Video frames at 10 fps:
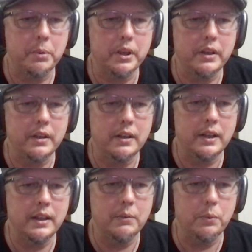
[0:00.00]
but
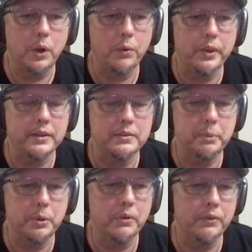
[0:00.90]
he had wrote this
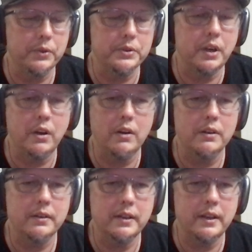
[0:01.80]
beautiful
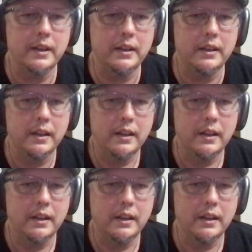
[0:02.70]
song. And